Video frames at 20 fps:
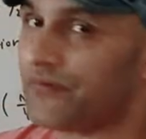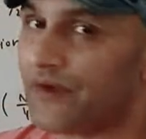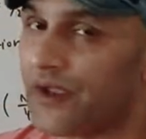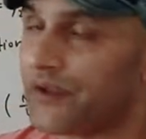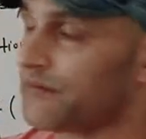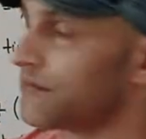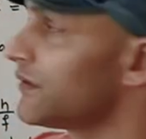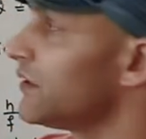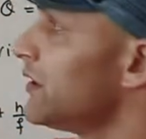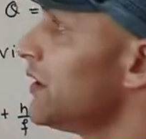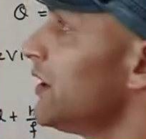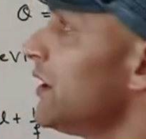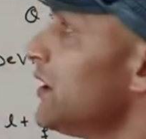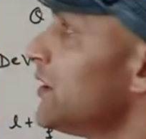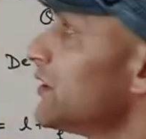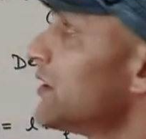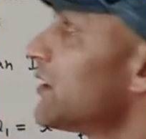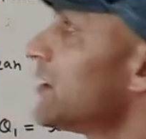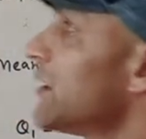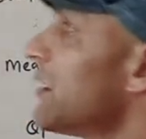5.
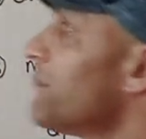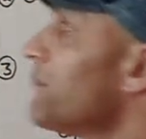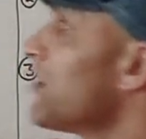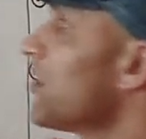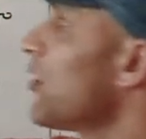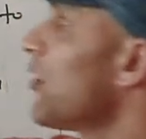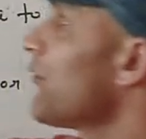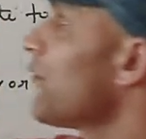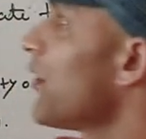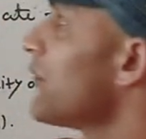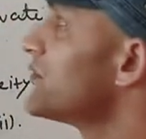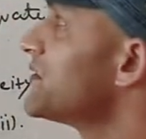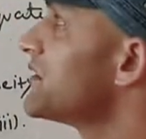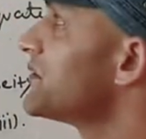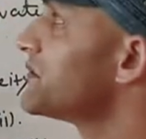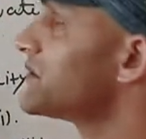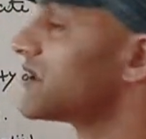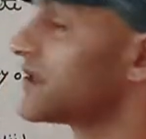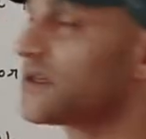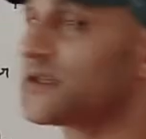The number of
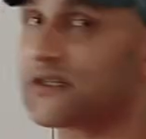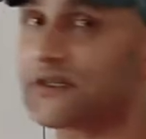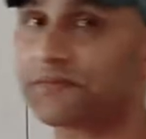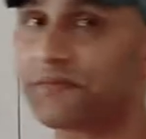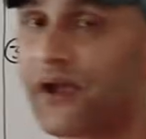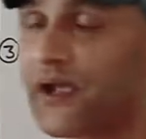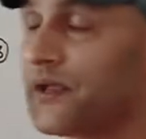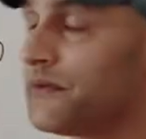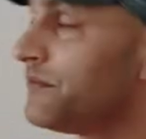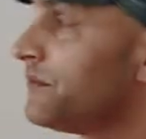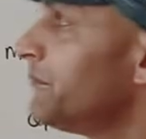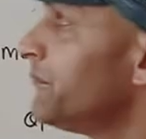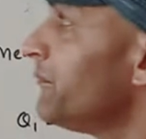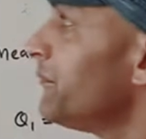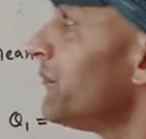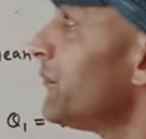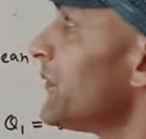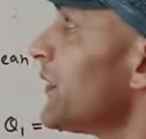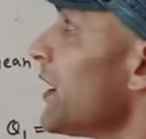observation is 5.